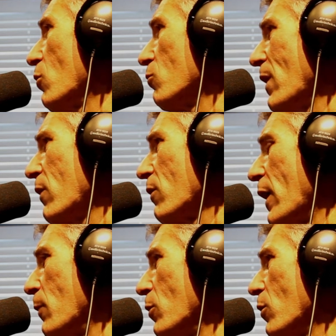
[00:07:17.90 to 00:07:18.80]
own record
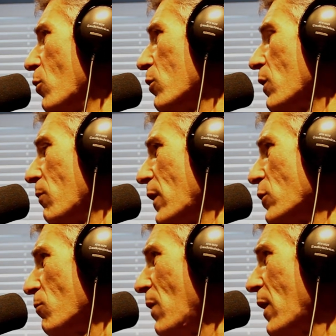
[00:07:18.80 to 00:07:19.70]
label called
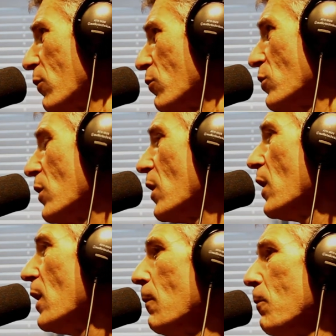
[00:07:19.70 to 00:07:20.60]
Direction Records
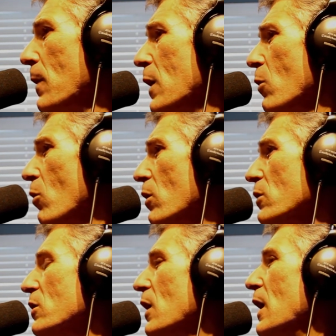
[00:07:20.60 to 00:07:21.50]

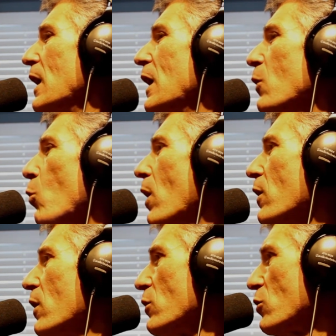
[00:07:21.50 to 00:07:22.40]
because he
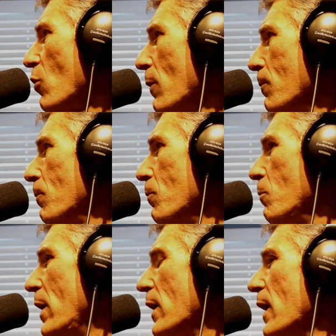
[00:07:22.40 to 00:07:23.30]
wanted to start
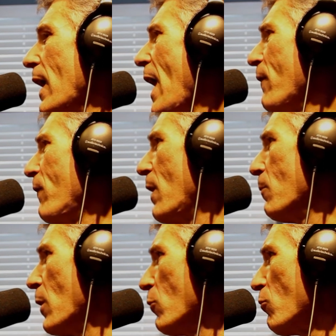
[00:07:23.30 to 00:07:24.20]
making
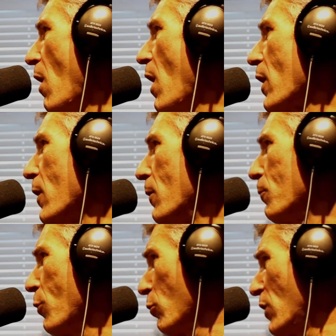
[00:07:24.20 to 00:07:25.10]
FM rock
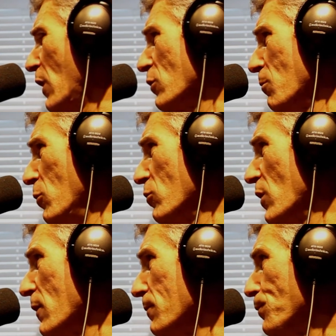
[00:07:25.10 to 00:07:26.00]
protest music.